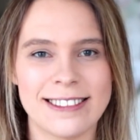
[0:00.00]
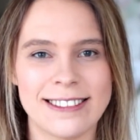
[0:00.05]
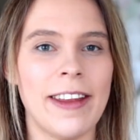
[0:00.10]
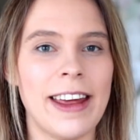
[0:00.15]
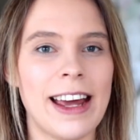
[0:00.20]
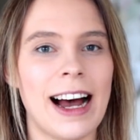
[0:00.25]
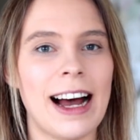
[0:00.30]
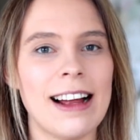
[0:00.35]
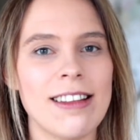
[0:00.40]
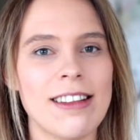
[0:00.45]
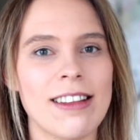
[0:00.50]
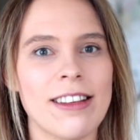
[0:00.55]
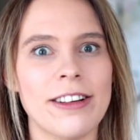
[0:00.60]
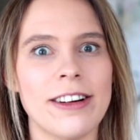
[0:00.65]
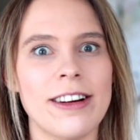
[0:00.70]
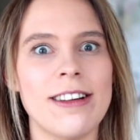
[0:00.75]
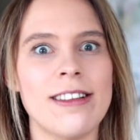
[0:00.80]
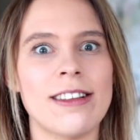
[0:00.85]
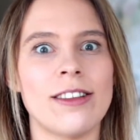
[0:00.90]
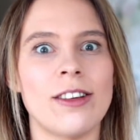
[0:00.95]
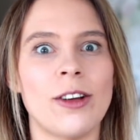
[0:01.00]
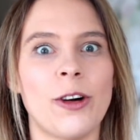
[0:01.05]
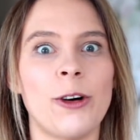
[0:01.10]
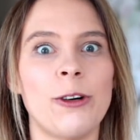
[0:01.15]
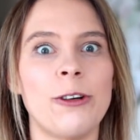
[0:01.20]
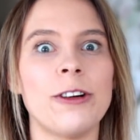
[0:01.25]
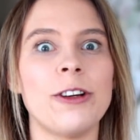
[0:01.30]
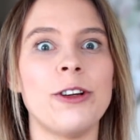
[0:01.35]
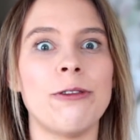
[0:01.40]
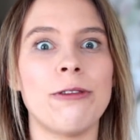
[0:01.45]
The answer is
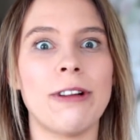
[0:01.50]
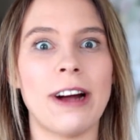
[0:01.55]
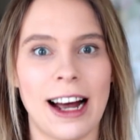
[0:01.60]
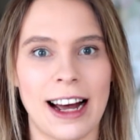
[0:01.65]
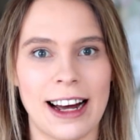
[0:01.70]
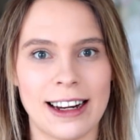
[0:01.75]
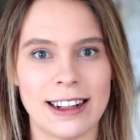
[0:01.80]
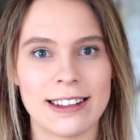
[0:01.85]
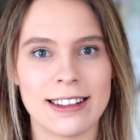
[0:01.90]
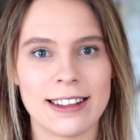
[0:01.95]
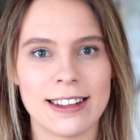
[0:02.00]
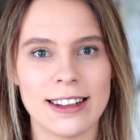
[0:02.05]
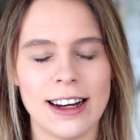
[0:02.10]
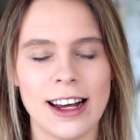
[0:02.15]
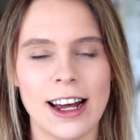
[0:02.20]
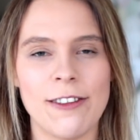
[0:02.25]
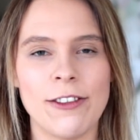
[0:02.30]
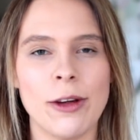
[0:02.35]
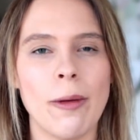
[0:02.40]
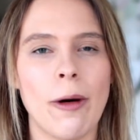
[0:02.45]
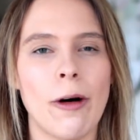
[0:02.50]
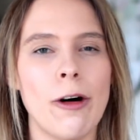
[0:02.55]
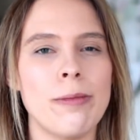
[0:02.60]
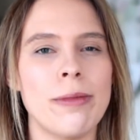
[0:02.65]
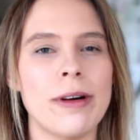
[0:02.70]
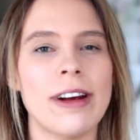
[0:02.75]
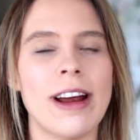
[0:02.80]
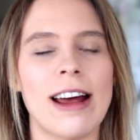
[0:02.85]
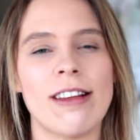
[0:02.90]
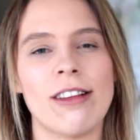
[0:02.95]
no, you can't. If you
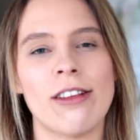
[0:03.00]
open a